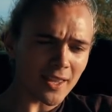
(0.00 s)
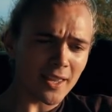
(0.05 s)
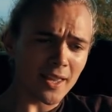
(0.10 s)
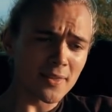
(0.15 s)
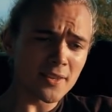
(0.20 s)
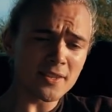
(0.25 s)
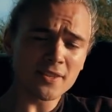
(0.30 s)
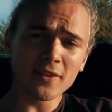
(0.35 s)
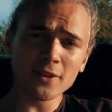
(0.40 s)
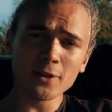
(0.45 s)

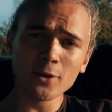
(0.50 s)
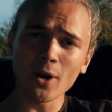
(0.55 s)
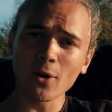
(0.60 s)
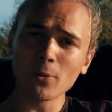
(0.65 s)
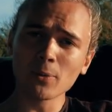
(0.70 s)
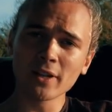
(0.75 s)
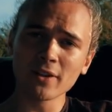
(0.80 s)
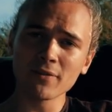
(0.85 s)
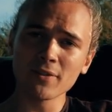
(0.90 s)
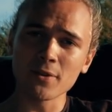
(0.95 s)
In this video I
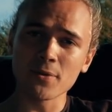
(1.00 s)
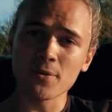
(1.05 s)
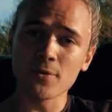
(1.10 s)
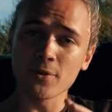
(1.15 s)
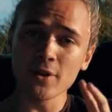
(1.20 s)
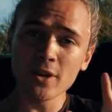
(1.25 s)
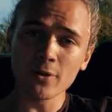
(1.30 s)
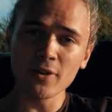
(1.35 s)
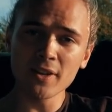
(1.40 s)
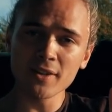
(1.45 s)
will give you
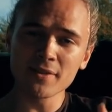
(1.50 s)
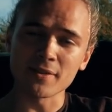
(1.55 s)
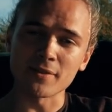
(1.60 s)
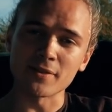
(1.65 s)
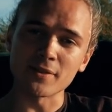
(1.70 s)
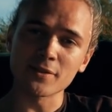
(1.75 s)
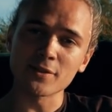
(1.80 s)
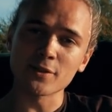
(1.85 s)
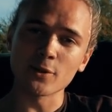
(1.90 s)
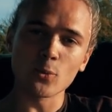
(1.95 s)
3
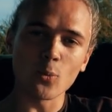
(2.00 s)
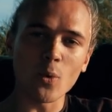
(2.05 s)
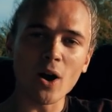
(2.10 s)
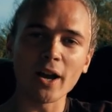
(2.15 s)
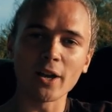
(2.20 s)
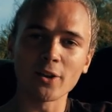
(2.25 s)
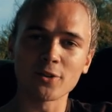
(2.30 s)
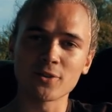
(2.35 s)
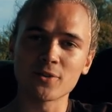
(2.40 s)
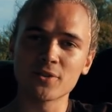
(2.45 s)
reasons to
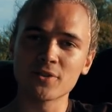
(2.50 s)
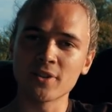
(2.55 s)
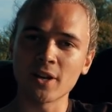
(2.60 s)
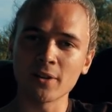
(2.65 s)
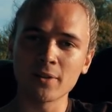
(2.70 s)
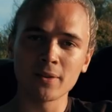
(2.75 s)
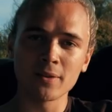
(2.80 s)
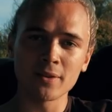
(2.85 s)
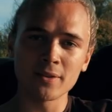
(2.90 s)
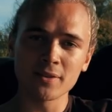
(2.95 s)
why you should
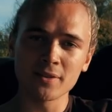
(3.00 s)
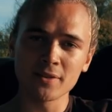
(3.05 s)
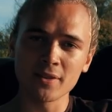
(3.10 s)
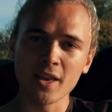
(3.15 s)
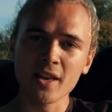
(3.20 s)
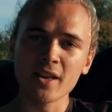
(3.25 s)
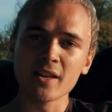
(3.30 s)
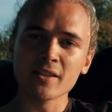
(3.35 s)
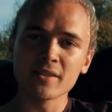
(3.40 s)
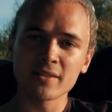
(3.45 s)
study this
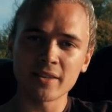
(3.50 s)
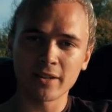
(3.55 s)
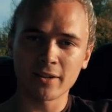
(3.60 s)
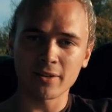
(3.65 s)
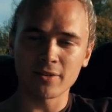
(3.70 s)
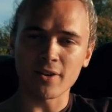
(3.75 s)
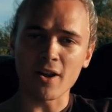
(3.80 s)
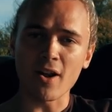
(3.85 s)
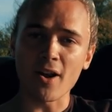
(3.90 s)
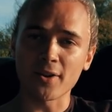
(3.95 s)

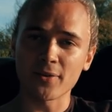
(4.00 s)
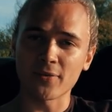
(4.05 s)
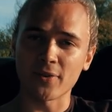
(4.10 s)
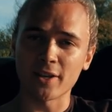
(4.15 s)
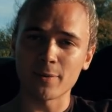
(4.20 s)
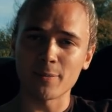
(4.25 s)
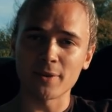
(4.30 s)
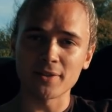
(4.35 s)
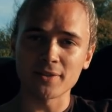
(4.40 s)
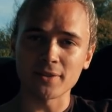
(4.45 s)
second art
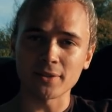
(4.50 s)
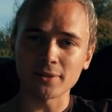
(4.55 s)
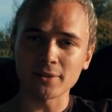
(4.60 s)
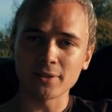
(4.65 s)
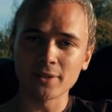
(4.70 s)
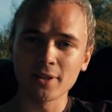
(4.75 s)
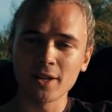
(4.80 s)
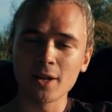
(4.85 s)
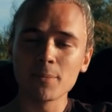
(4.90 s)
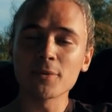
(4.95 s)
fundamental,
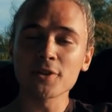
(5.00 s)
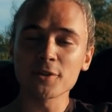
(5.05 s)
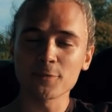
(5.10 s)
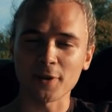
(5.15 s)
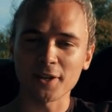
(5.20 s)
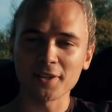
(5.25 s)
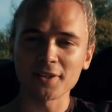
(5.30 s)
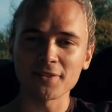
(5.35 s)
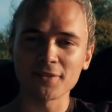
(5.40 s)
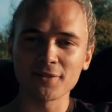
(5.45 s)

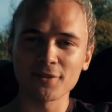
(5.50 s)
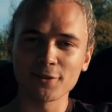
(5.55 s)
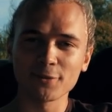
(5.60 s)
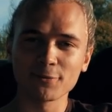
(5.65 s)
perspective.